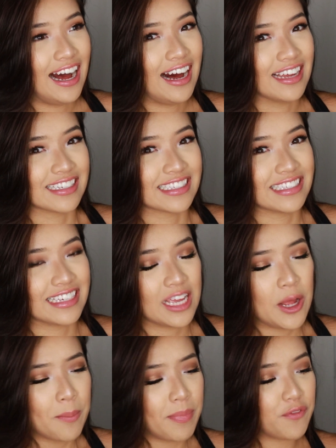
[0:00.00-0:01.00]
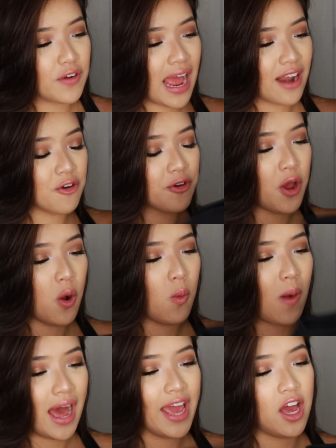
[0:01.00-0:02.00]
Honestly. But I don't
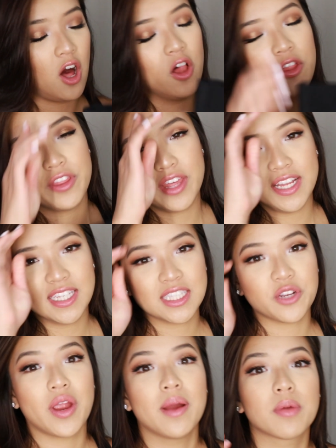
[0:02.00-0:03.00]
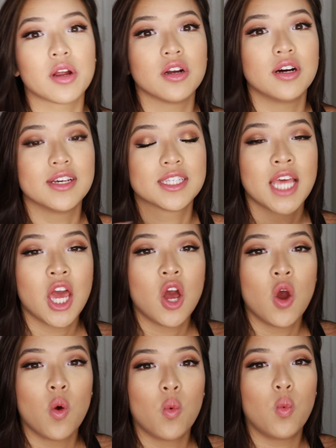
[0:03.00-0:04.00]
know why all of the Instagram girls,
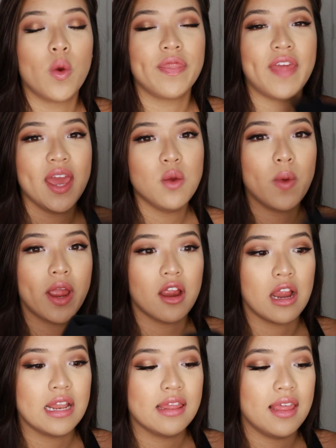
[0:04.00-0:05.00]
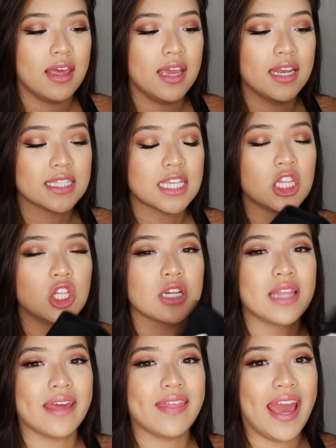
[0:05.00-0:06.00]
when they wear it, it doesn't
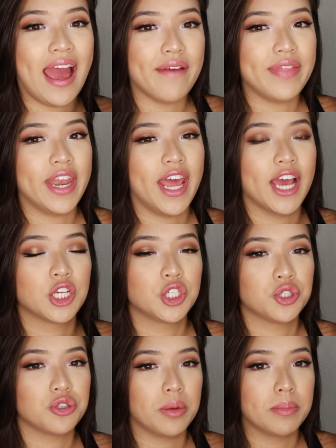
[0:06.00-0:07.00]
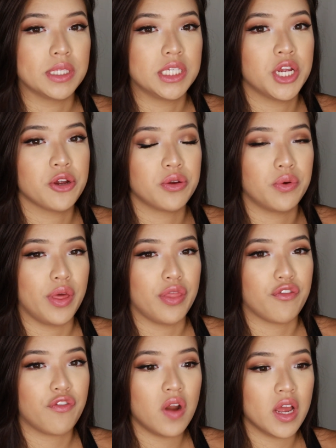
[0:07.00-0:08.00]
look like they have that extra material in
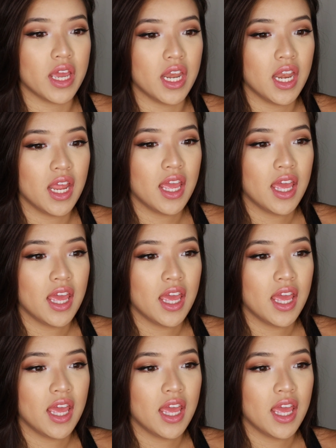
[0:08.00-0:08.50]
the front.